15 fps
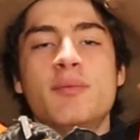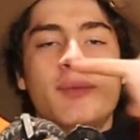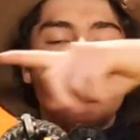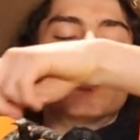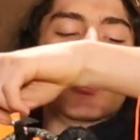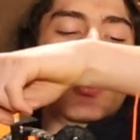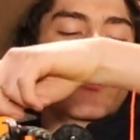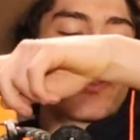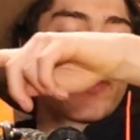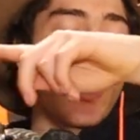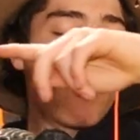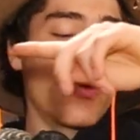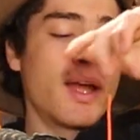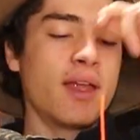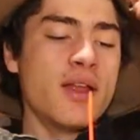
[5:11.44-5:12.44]
it'd be driving
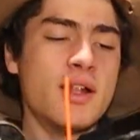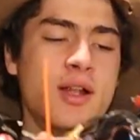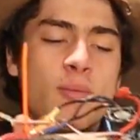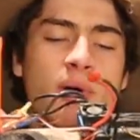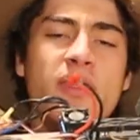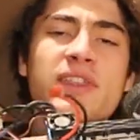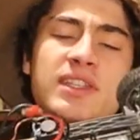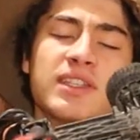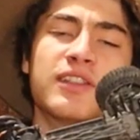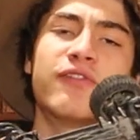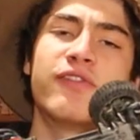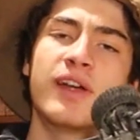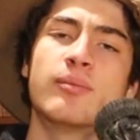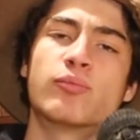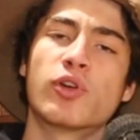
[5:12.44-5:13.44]
that way, but this is a
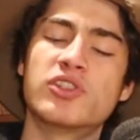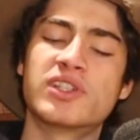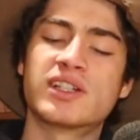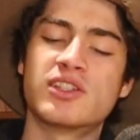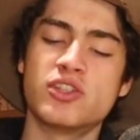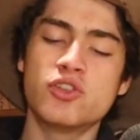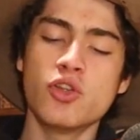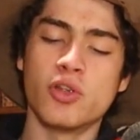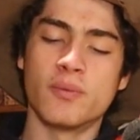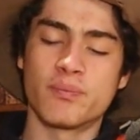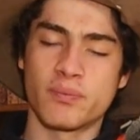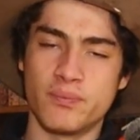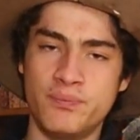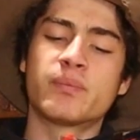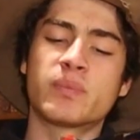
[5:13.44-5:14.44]
fun project to do.
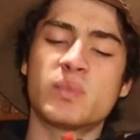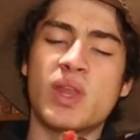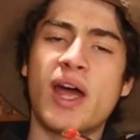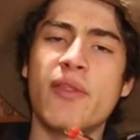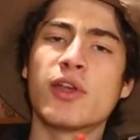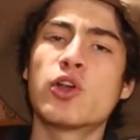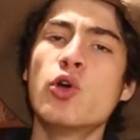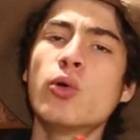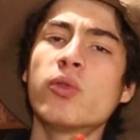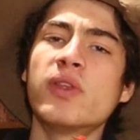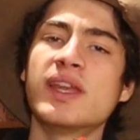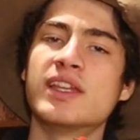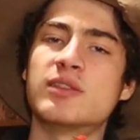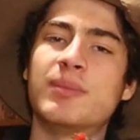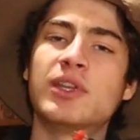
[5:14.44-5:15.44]
And the cool
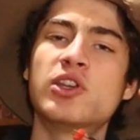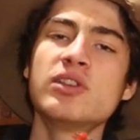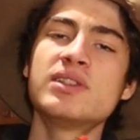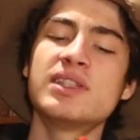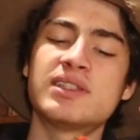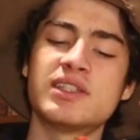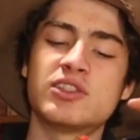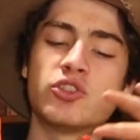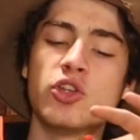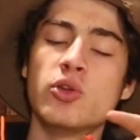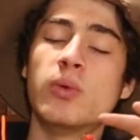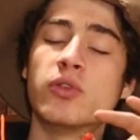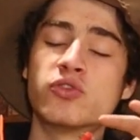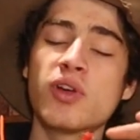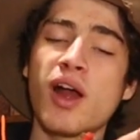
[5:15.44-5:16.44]
thing is, because this is
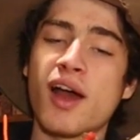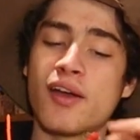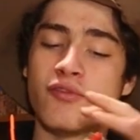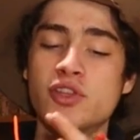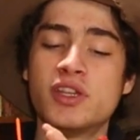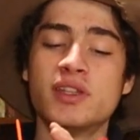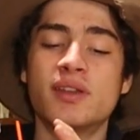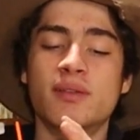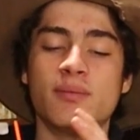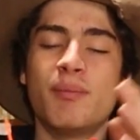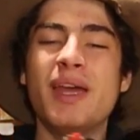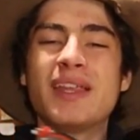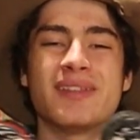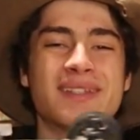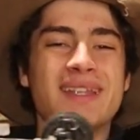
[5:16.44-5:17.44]
two-wheel drive, you can
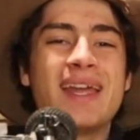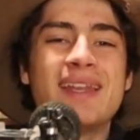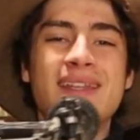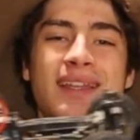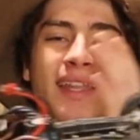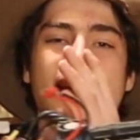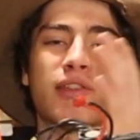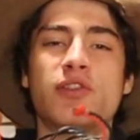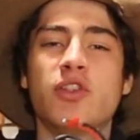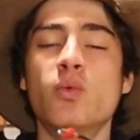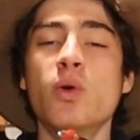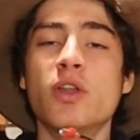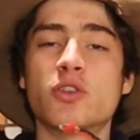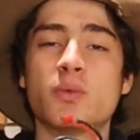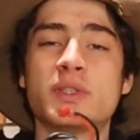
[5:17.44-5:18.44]
make this any length you
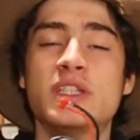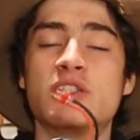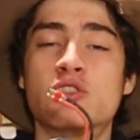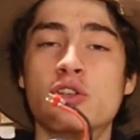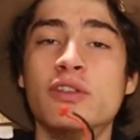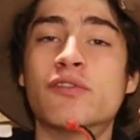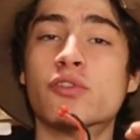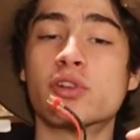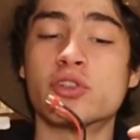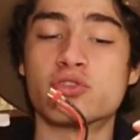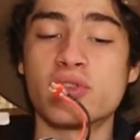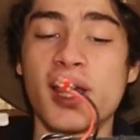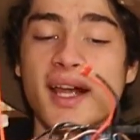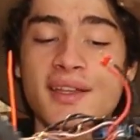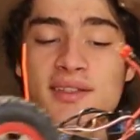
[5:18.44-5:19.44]
want, which is good for a
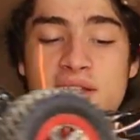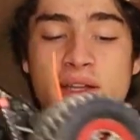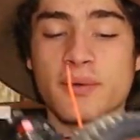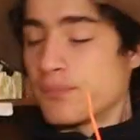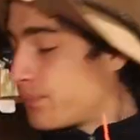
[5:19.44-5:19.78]
dragster.